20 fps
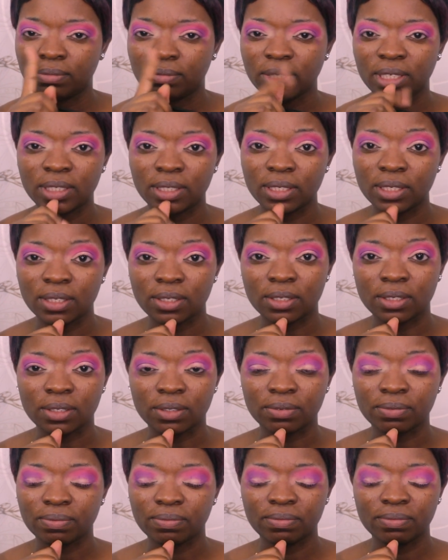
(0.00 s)
my sister,
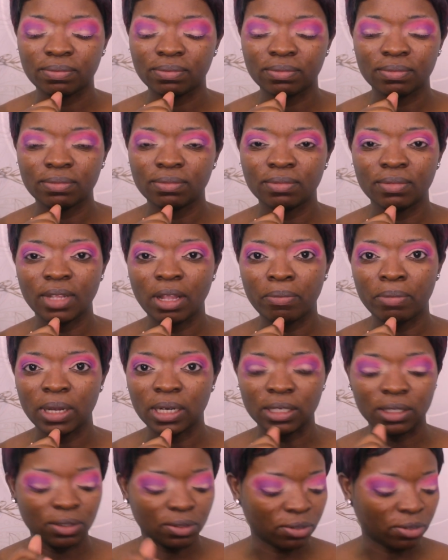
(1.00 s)
that
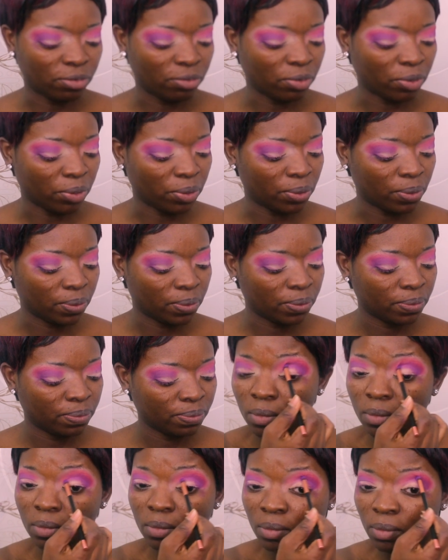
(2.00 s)
man is not for
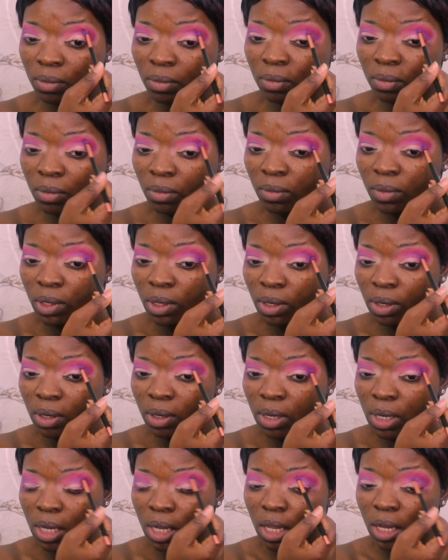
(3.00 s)

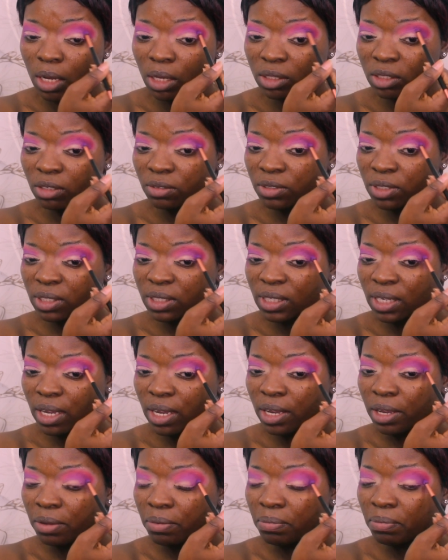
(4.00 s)
you. A lot of the
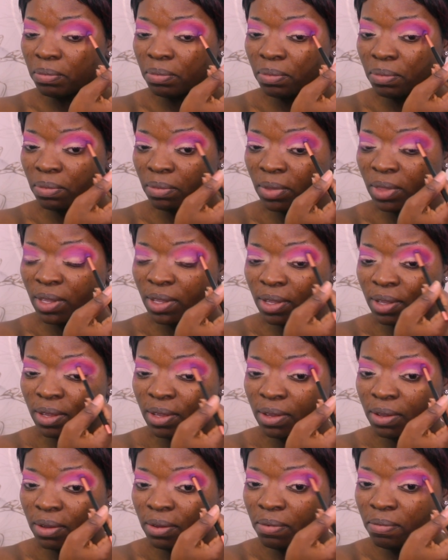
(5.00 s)
time,
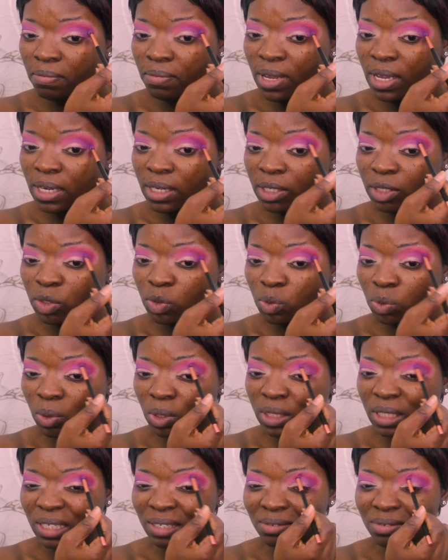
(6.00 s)
men is
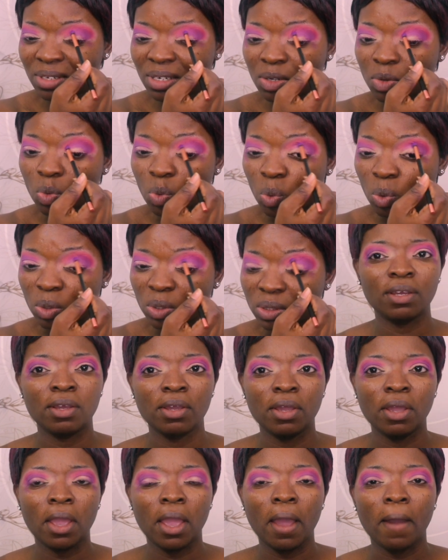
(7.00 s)
what they really want.
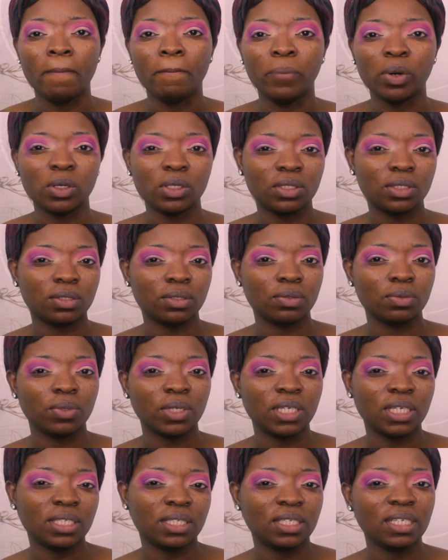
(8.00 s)
But
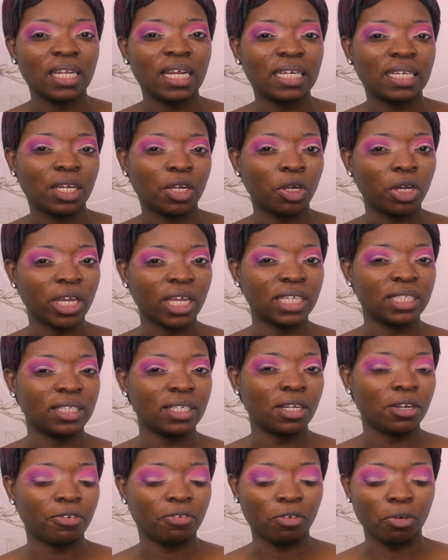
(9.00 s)
when they see that they're not
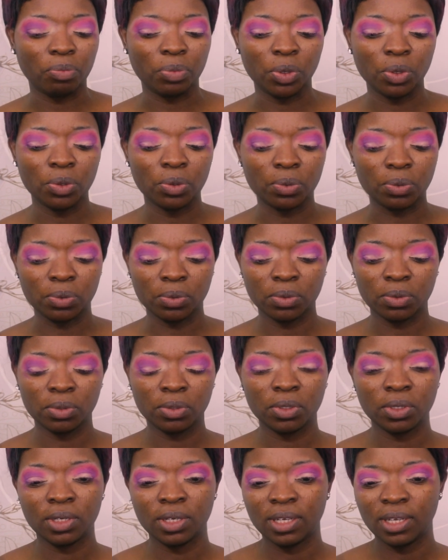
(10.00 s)
getting it from you,
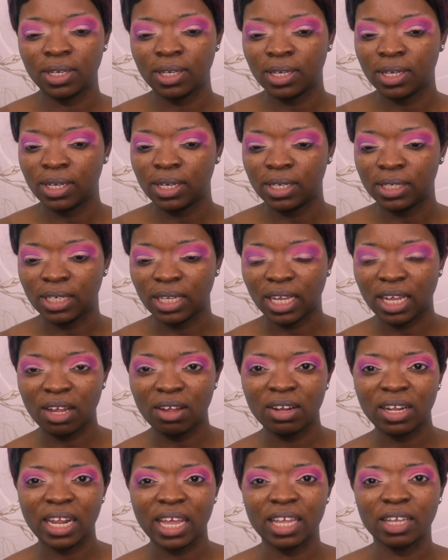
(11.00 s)
they
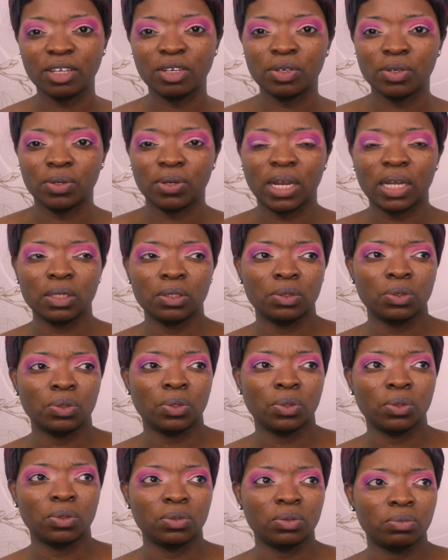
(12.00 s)
kind of like, you know, I don't
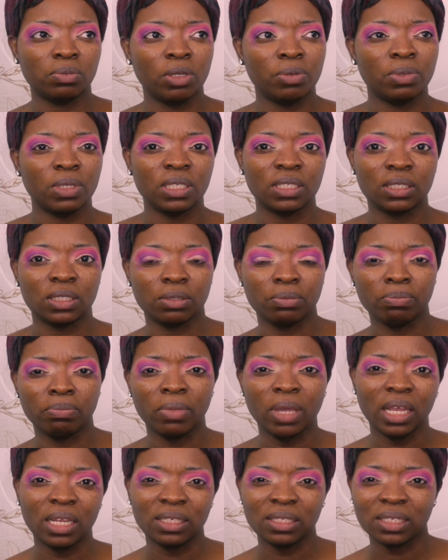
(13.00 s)
know, maybe it's a
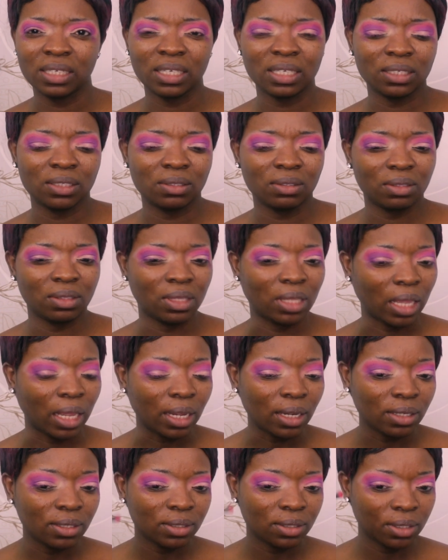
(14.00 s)
men
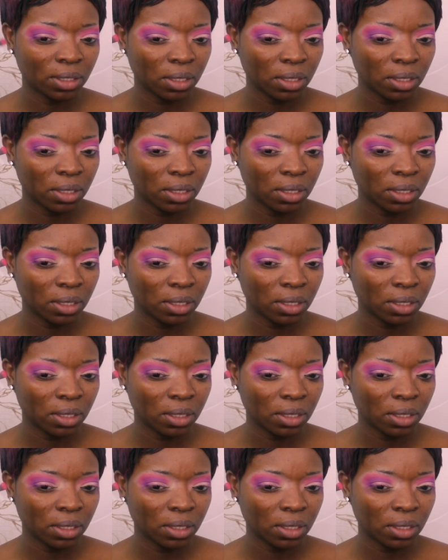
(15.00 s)
thing,